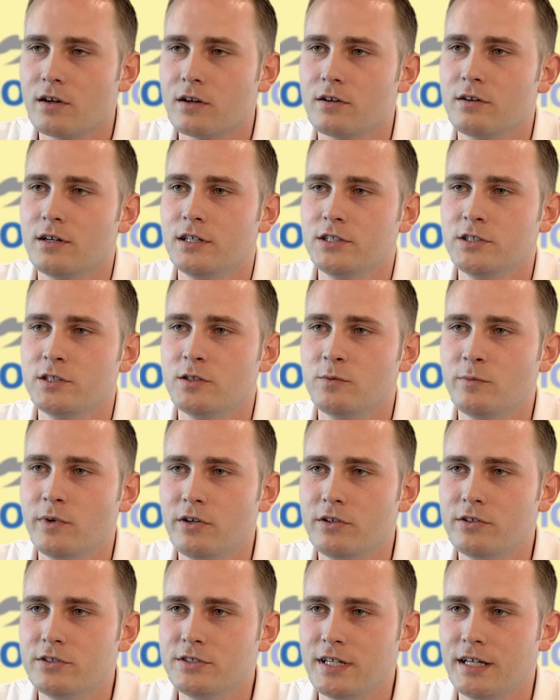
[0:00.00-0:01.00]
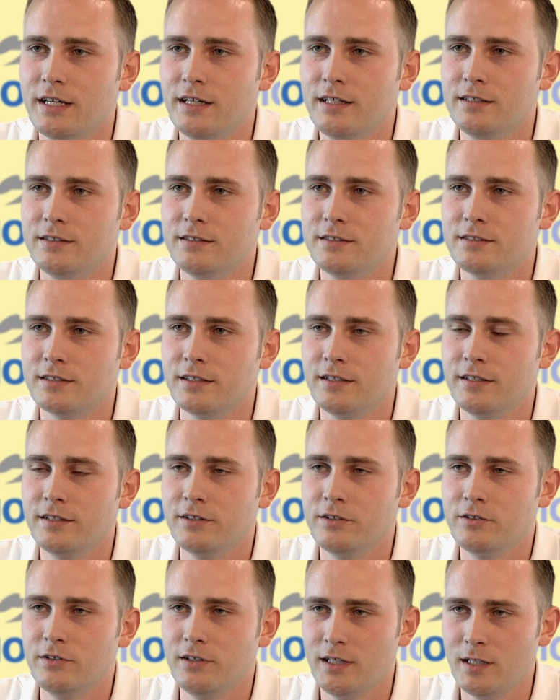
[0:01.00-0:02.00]
Congressional Motors has an
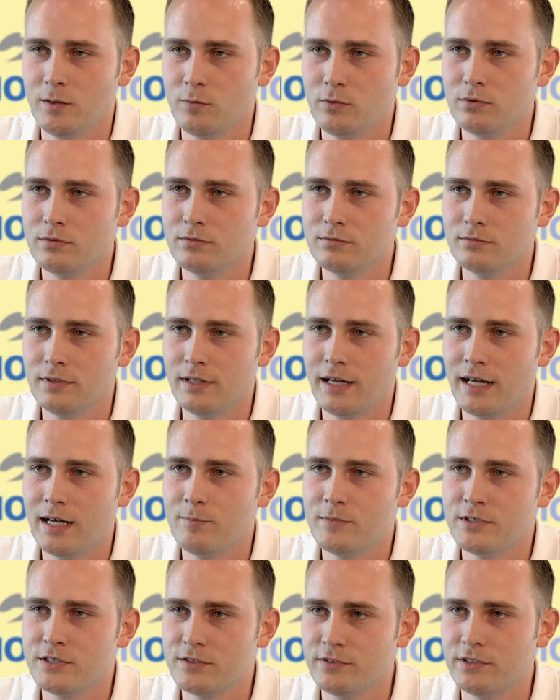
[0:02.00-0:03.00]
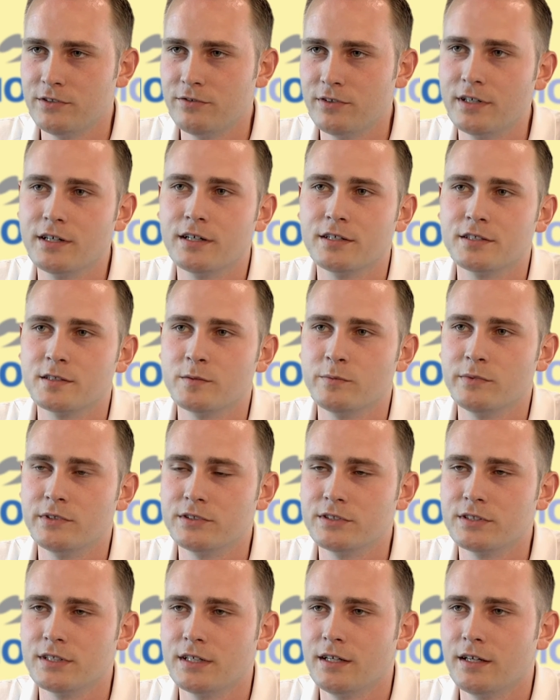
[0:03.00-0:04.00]
incredible atmosphere for
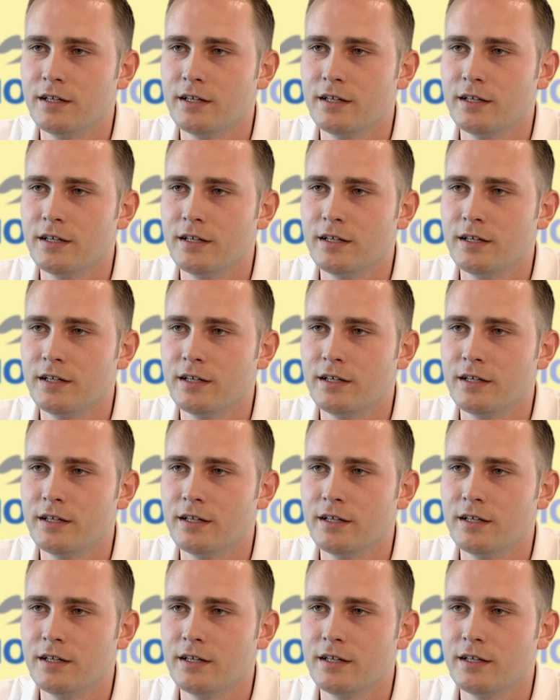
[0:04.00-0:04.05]
customers.